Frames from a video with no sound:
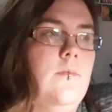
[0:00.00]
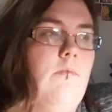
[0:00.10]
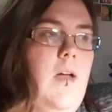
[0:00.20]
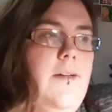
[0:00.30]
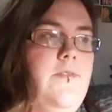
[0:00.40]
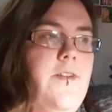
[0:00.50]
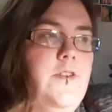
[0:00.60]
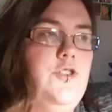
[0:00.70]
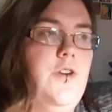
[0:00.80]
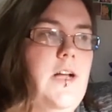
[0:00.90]
I've never
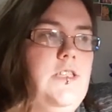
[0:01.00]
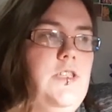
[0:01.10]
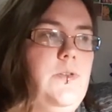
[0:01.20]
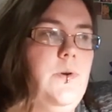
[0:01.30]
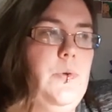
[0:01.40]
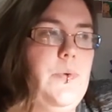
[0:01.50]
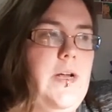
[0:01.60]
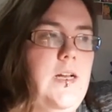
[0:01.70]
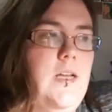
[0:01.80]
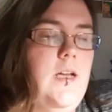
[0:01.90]
tried to do a
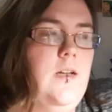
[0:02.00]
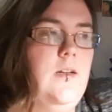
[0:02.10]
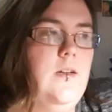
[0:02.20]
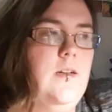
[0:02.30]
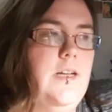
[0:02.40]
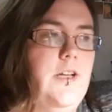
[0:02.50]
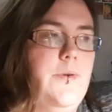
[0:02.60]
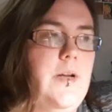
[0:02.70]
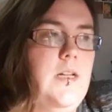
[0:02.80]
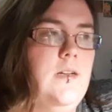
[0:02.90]

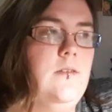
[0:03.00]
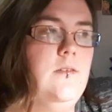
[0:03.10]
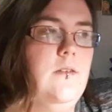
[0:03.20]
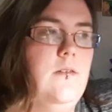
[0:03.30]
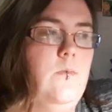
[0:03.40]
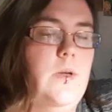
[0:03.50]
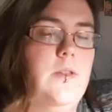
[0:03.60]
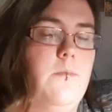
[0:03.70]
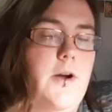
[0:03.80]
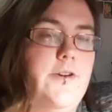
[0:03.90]
gradient
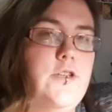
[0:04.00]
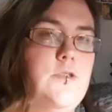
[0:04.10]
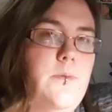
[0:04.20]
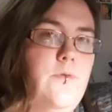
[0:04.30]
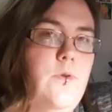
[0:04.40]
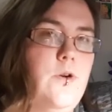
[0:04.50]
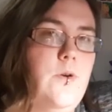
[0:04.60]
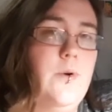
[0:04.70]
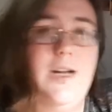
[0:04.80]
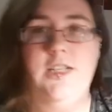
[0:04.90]
with markers before,
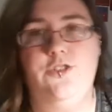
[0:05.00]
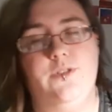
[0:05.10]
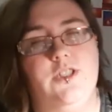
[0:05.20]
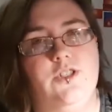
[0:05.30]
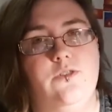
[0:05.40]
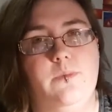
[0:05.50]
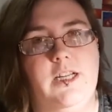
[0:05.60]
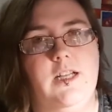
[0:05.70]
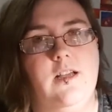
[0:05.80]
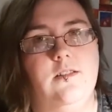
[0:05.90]
or any traditional
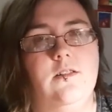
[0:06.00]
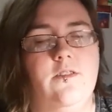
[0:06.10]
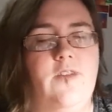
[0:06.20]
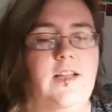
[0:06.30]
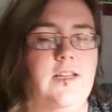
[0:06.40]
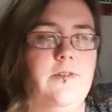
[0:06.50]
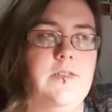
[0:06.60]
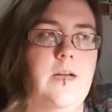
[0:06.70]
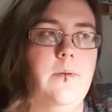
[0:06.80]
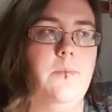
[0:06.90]
media. So the fact that I was
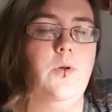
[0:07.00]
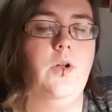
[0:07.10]
able to pull